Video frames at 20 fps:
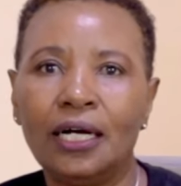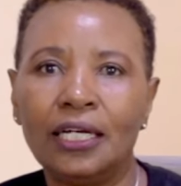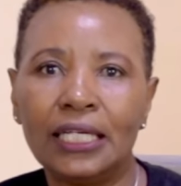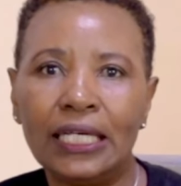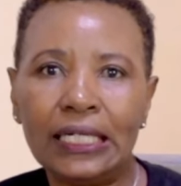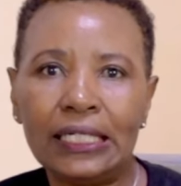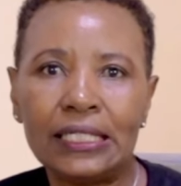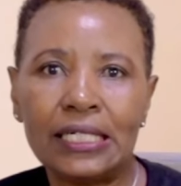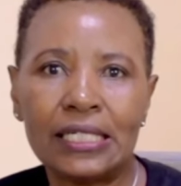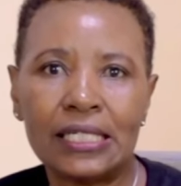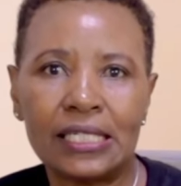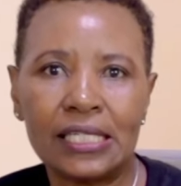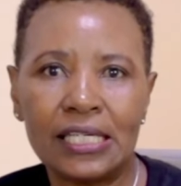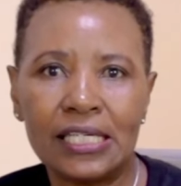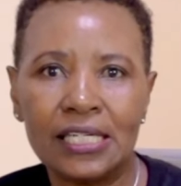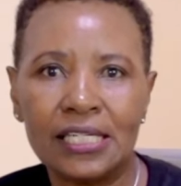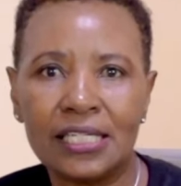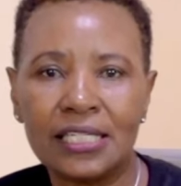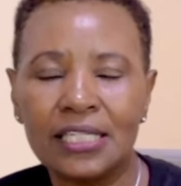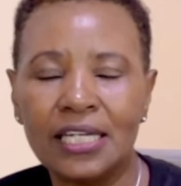
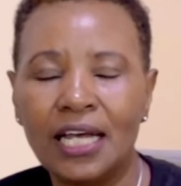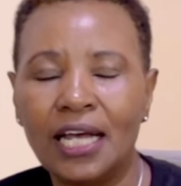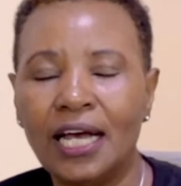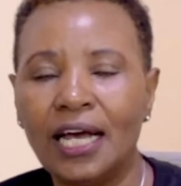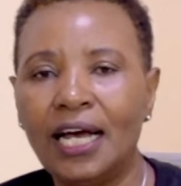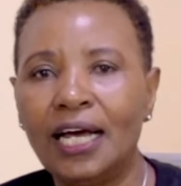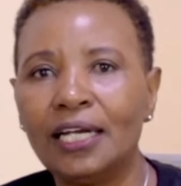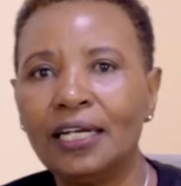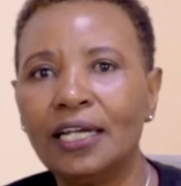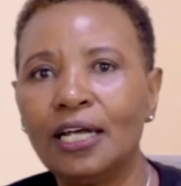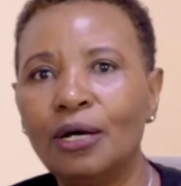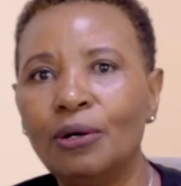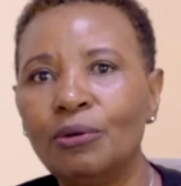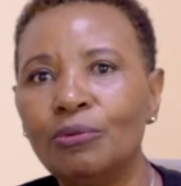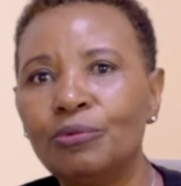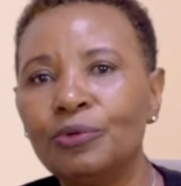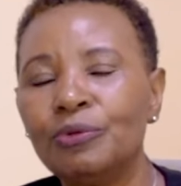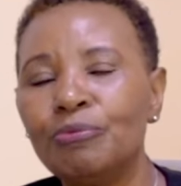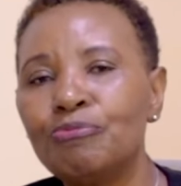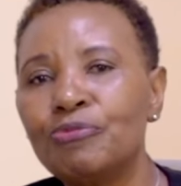illnesses, and
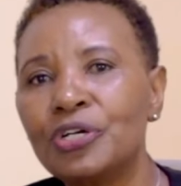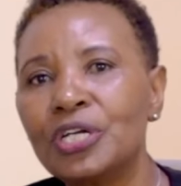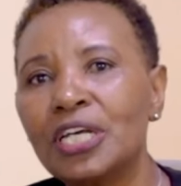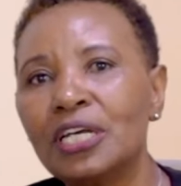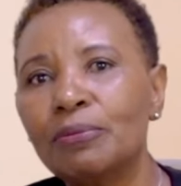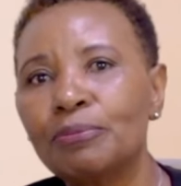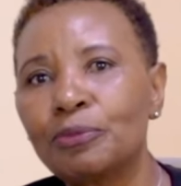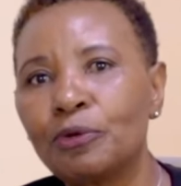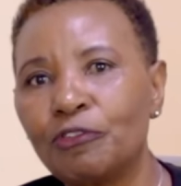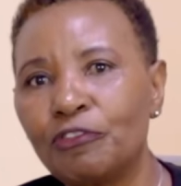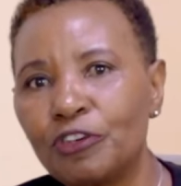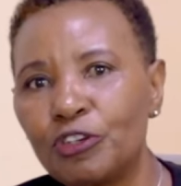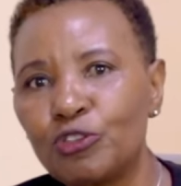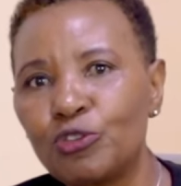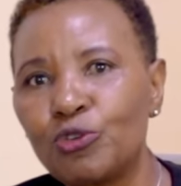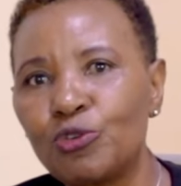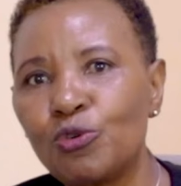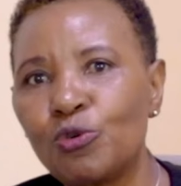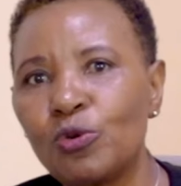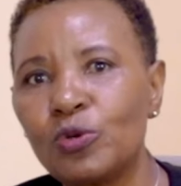we bring
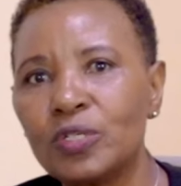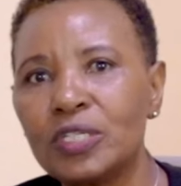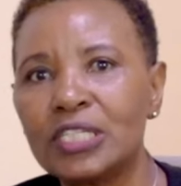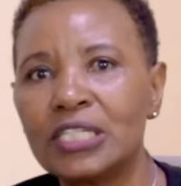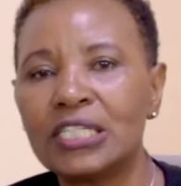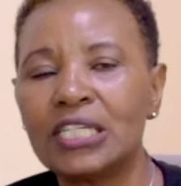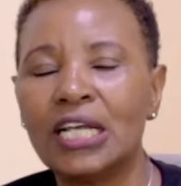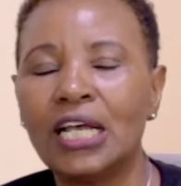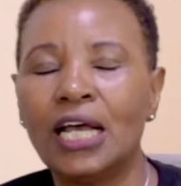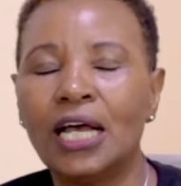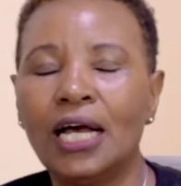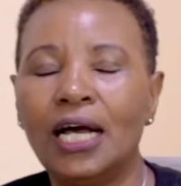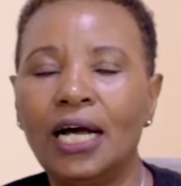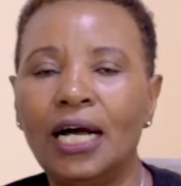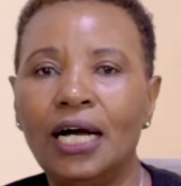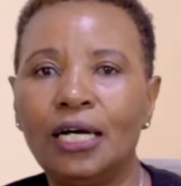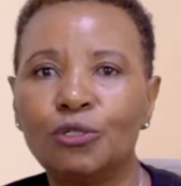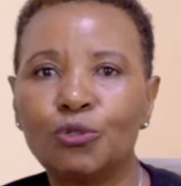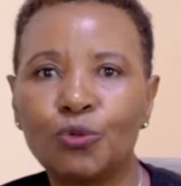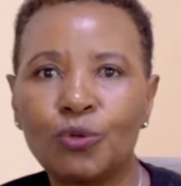professionals
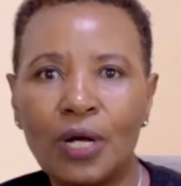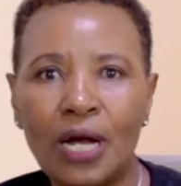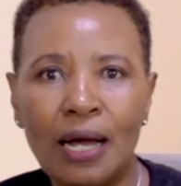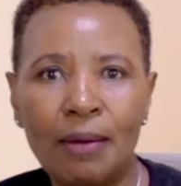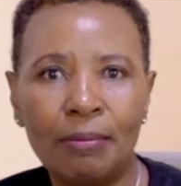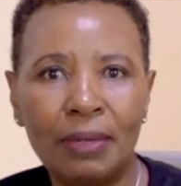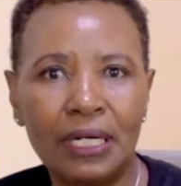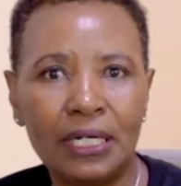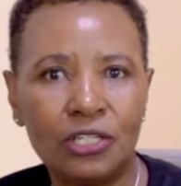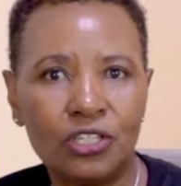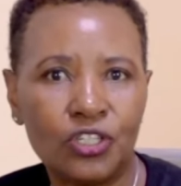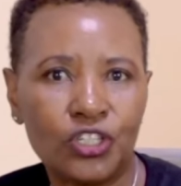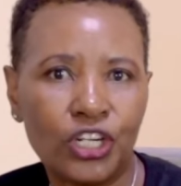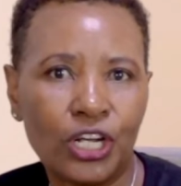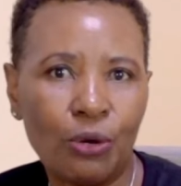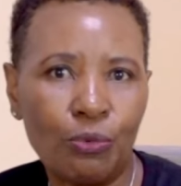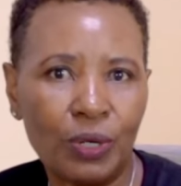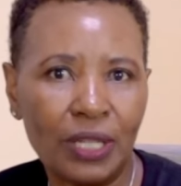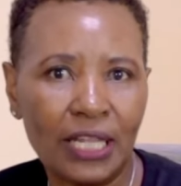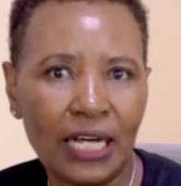to come and
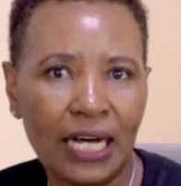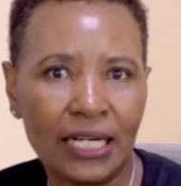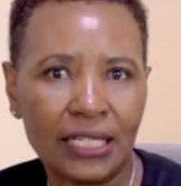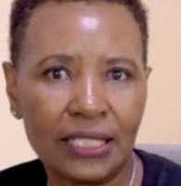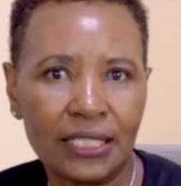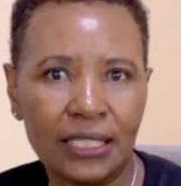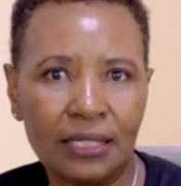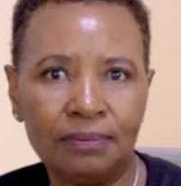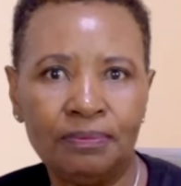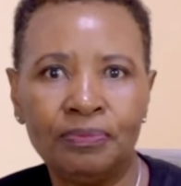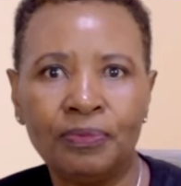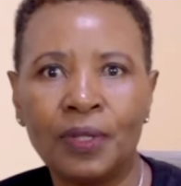share with us.